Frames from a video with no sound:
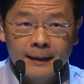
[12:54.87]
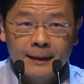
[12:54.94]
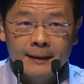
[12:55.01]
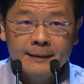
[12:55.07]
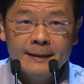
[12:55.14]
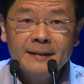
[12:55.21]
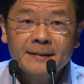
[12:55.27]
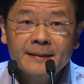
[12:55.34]

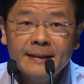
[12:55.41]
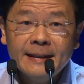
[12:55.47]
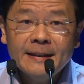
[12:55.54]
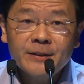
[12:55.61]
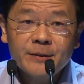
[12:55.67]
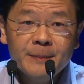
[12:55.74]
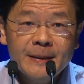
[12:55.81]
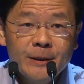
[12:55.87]
This
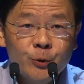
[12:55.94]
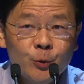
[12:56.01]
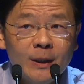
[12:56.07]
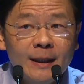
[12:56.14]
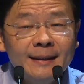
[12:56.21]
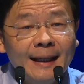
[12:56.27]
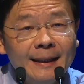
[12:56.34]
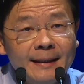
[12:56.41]
leads me to
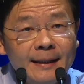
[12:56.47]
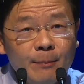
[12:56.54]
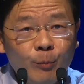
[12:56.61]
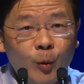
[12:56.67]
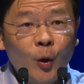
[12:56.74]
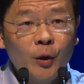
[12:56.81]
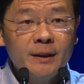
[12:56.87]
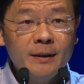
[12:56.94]
another
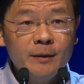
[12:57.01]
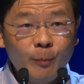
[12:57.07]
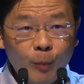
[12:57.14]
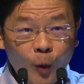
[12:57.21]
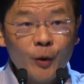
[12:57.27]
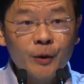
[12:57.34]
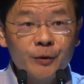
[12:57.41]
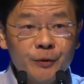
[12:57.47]
important
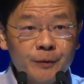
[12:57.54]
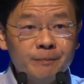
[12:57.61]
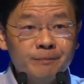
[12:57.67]
point.